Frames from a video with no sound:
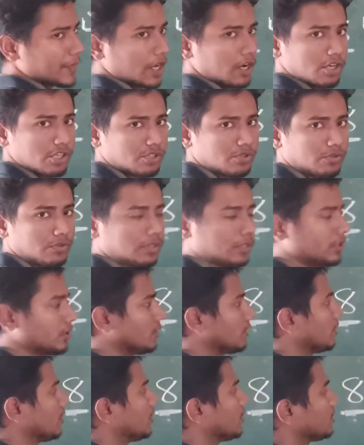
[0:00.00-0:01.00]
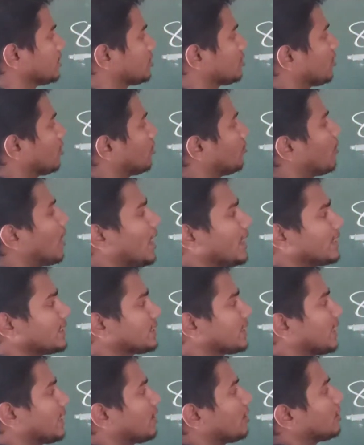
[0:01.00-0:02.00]
Understood? So 1
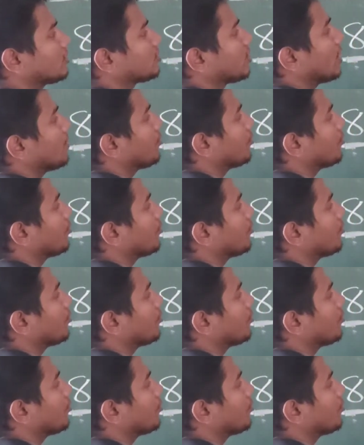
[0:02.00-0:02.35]
is greater, so I